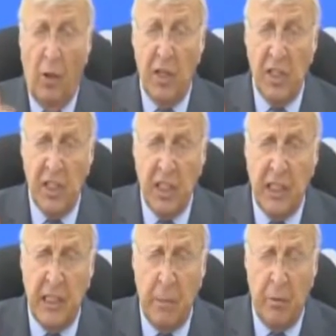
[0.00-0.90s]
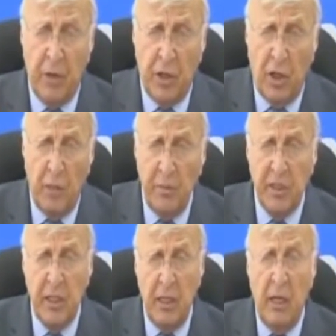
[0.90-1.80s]
What is this in contemporary
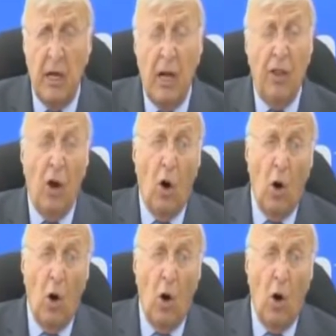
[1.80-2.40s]
terms? The